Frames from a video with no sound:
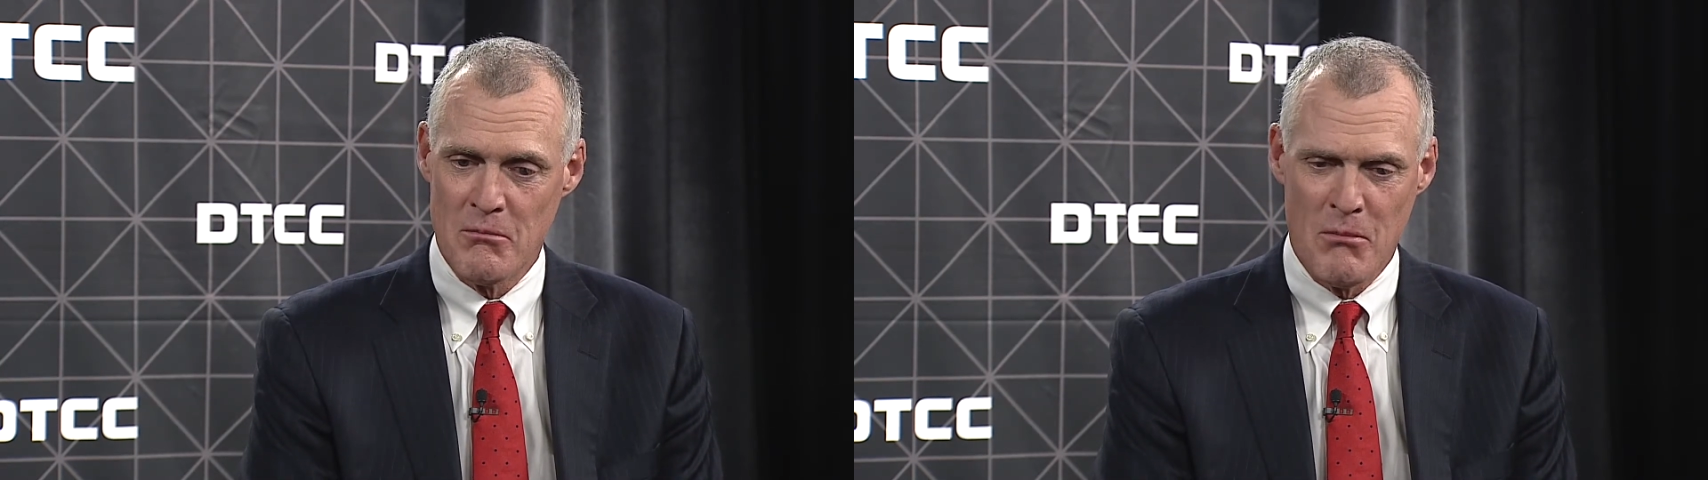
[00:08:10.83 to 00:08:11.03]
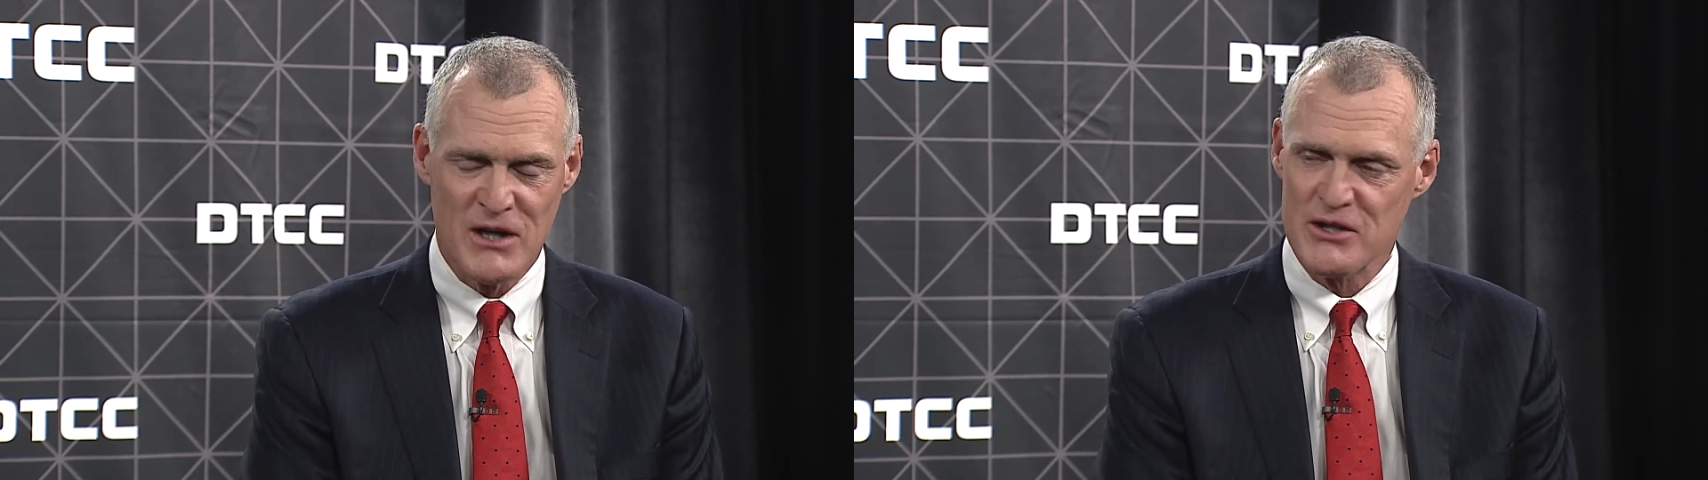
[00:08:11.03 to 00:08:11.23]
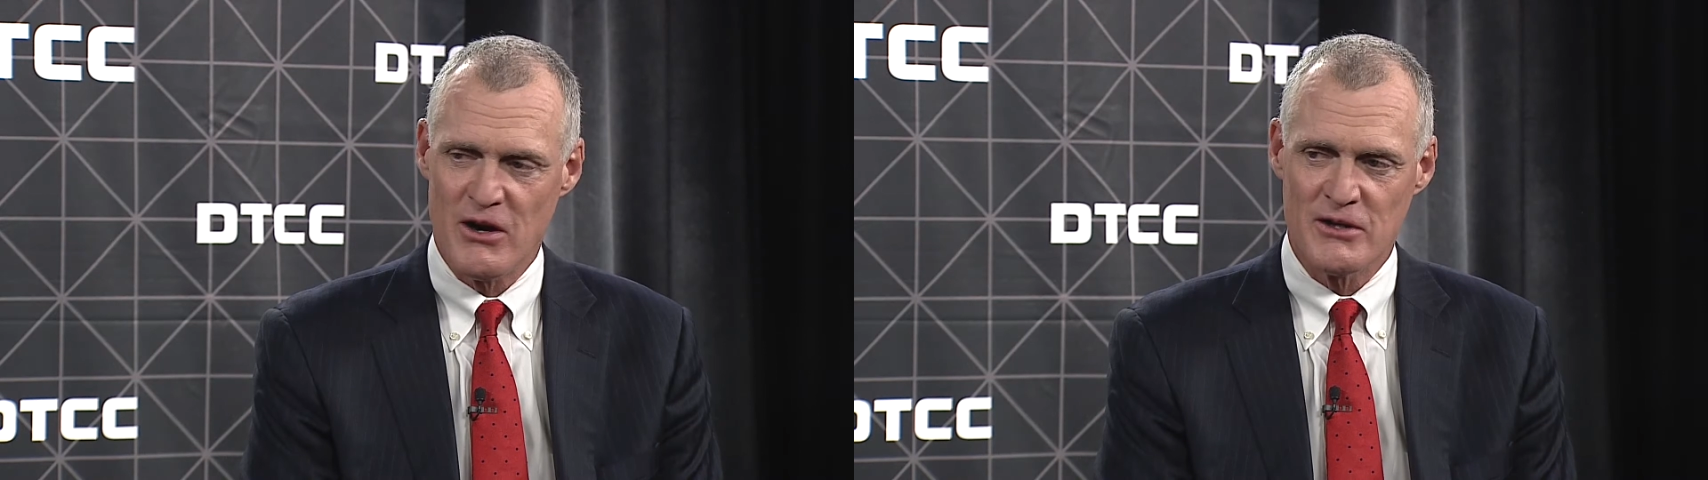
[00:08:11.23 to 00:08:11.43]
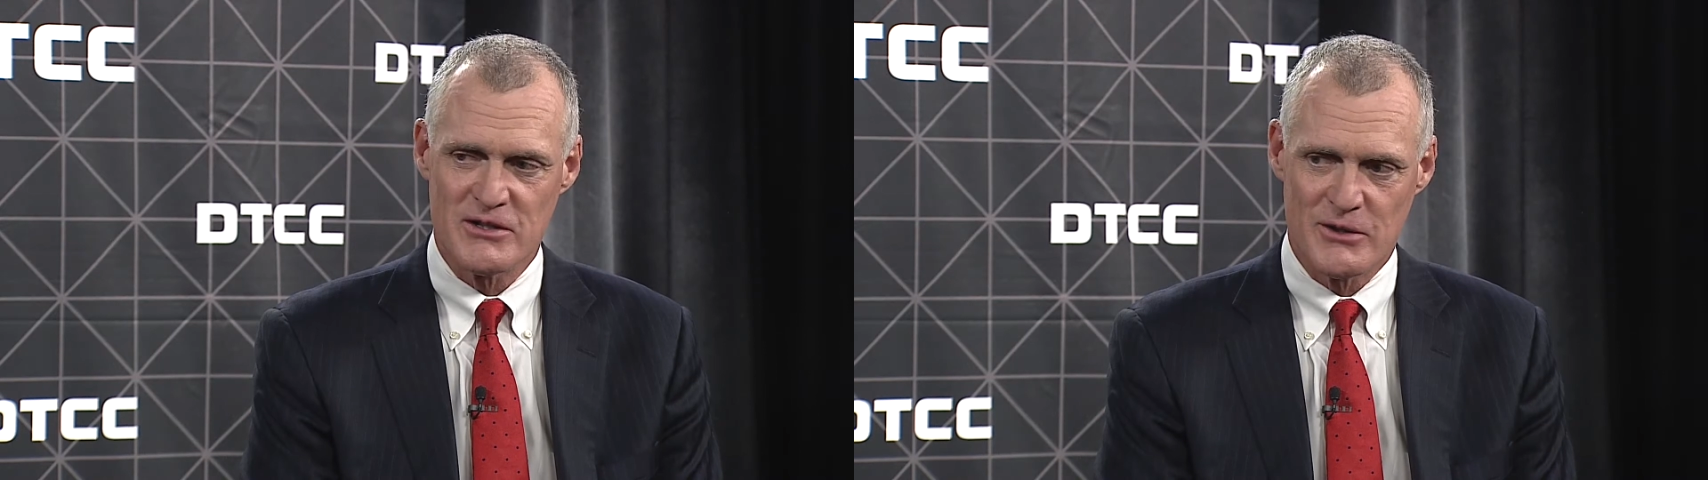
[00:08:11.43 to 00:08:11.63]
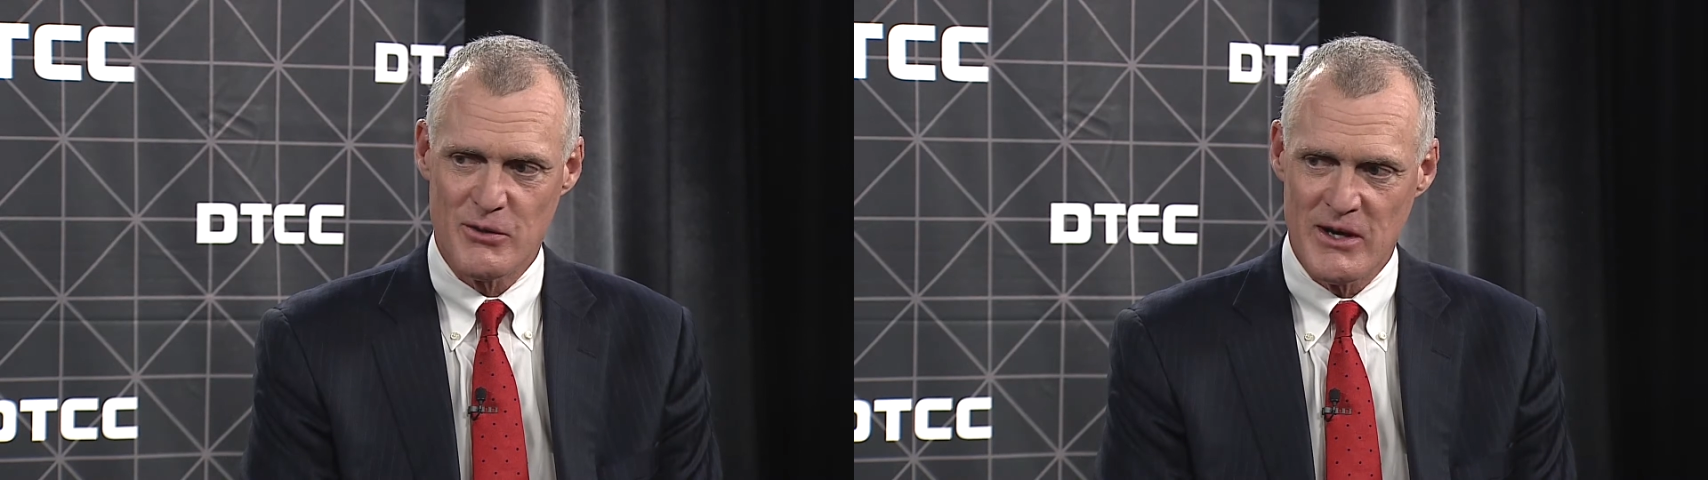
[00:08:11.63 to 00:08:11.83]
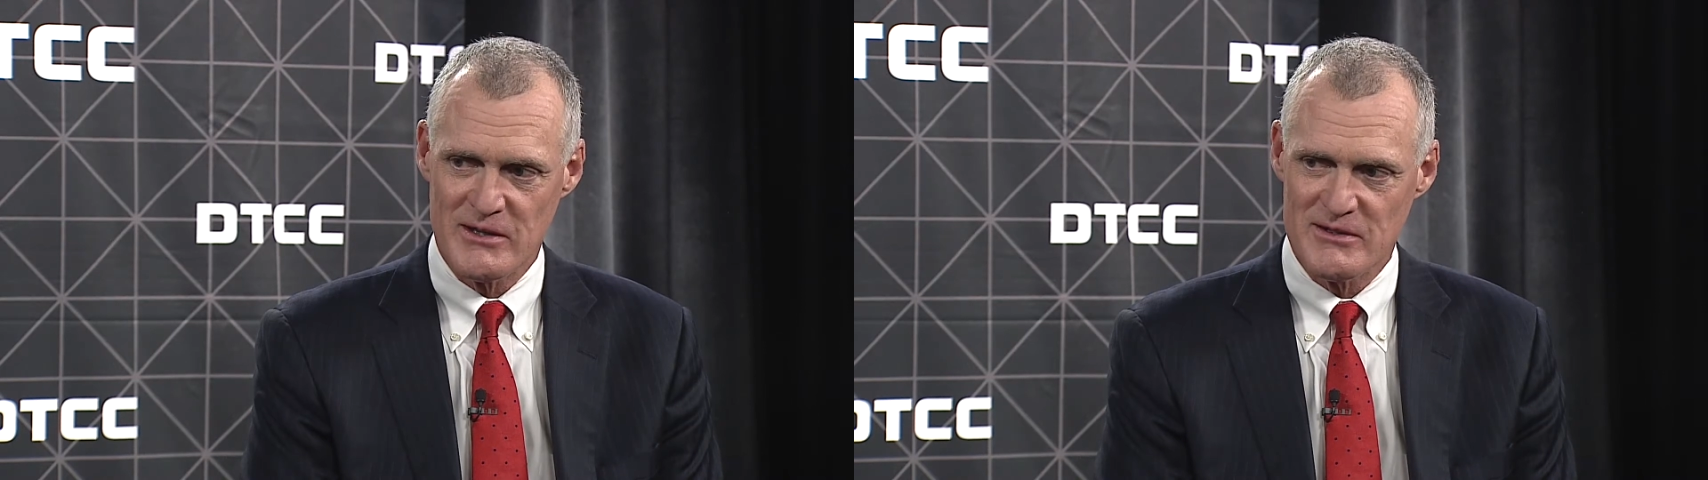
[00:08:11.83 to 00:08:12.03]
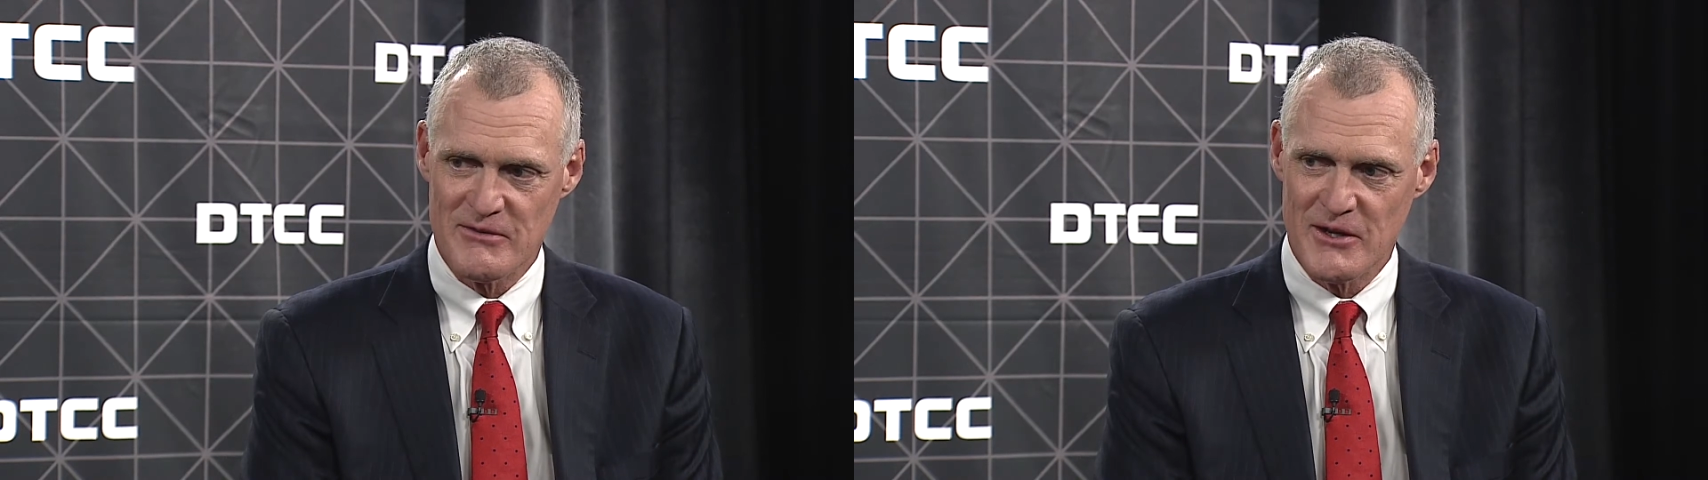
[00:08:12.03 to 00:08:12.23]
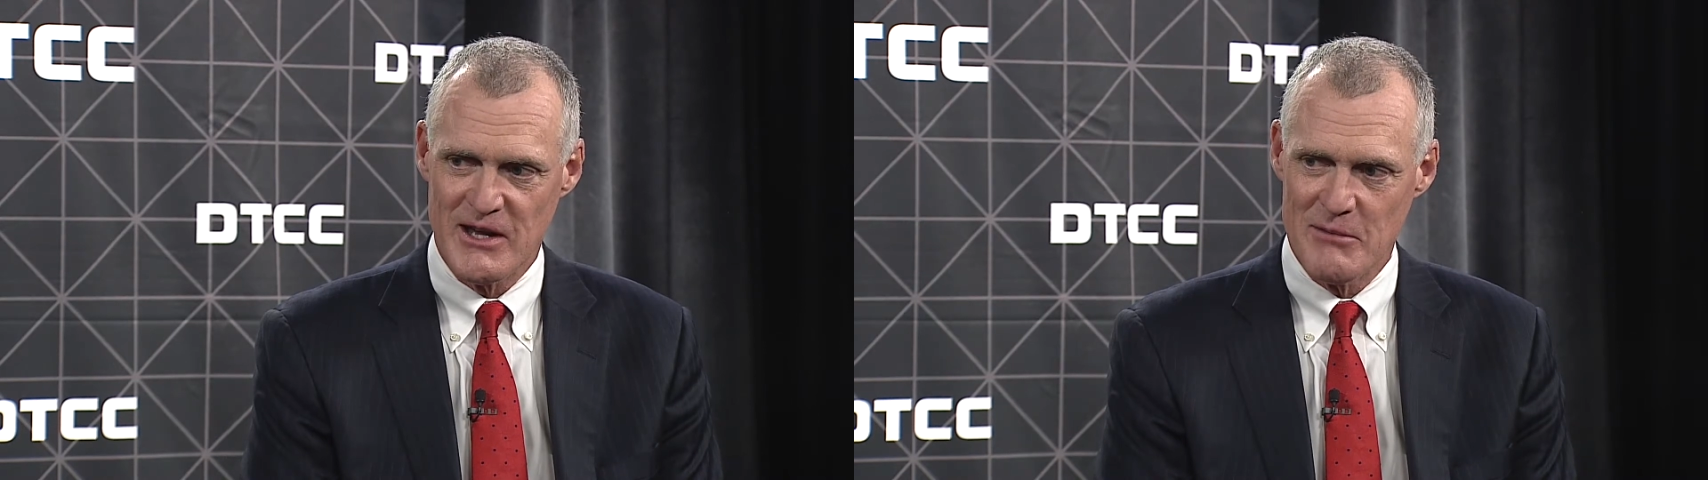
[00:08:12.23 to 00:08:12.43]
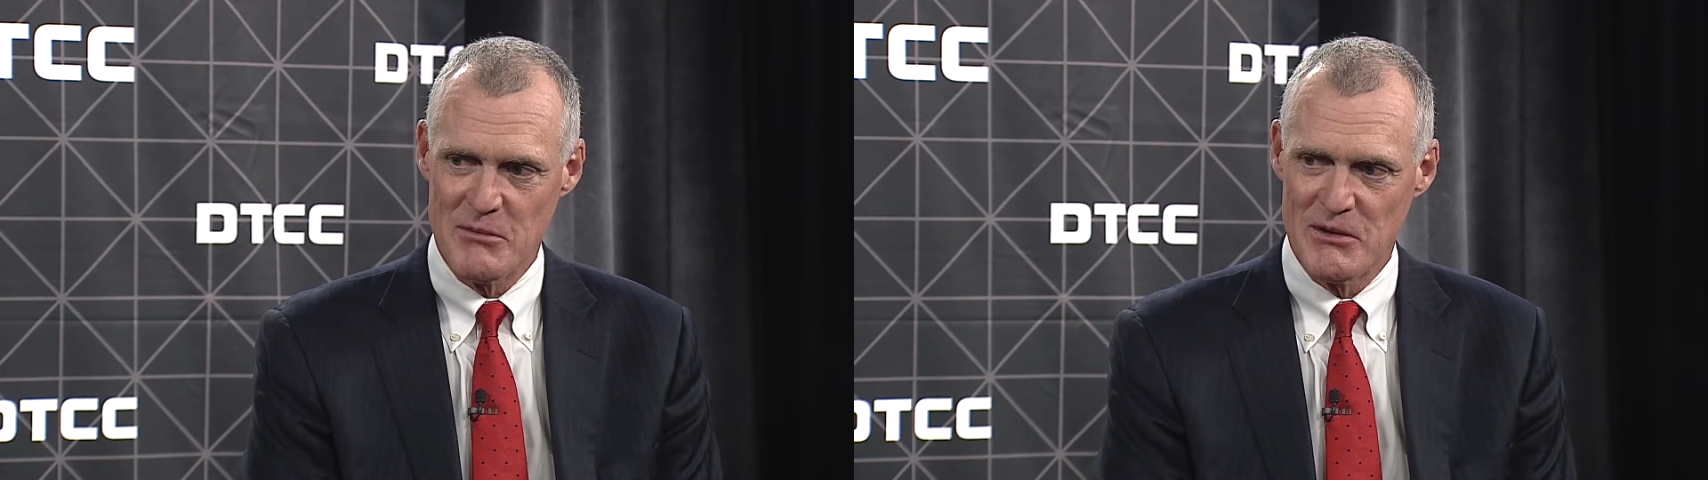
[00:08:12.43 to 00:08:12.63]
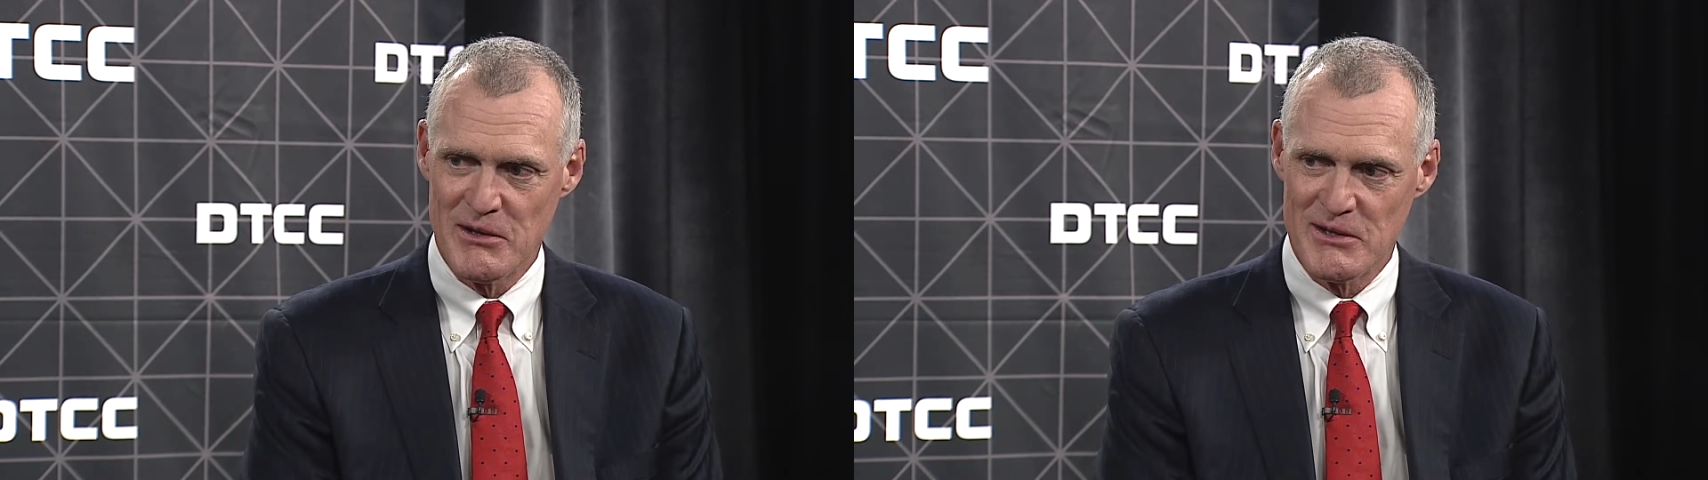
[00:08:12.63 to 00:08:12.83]
much harsher critics of our
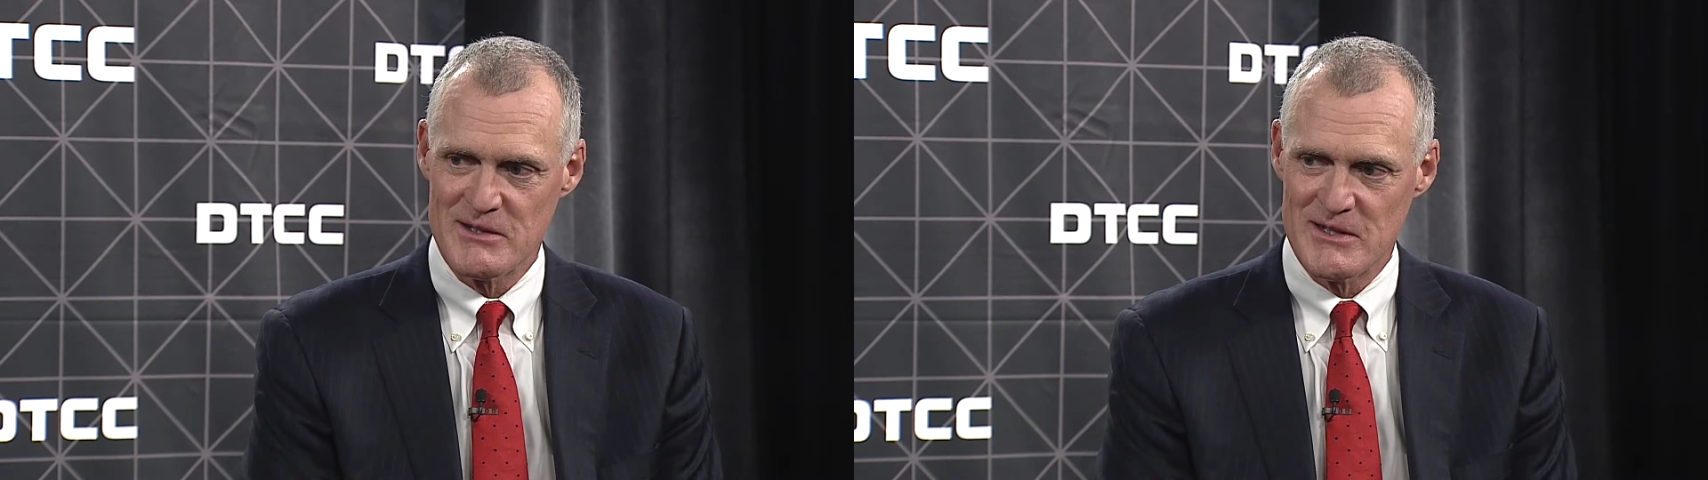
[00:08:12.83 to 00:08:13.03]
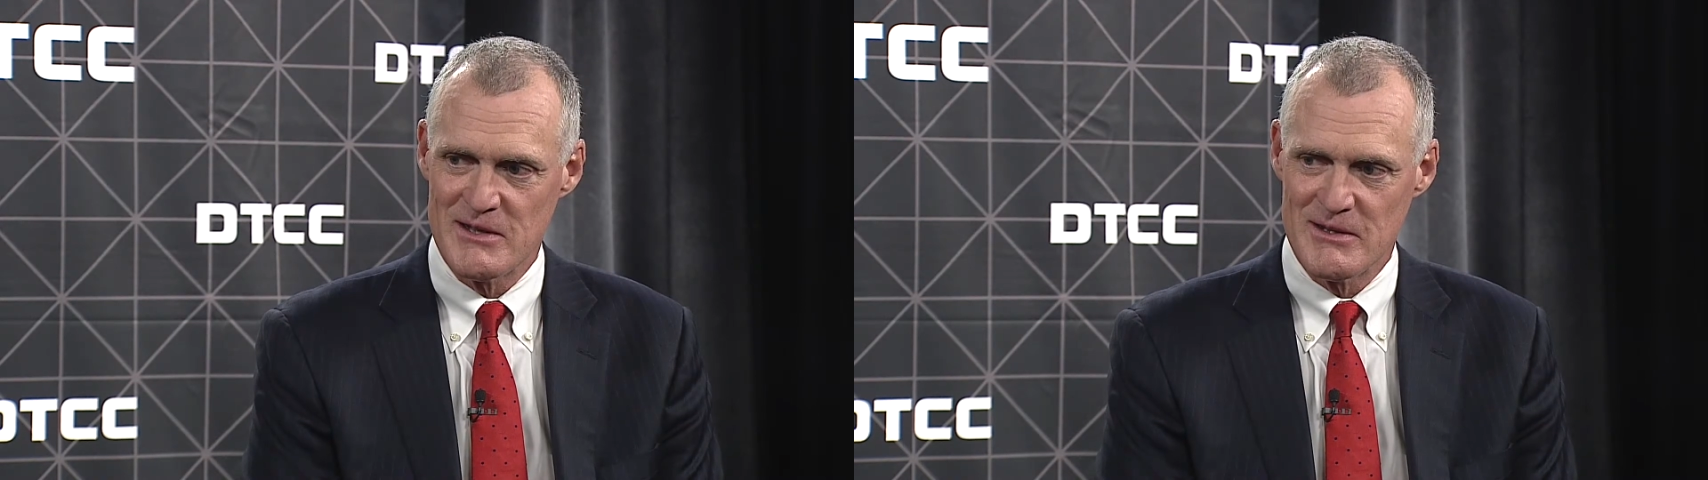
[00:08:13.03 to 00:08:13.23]
capabilities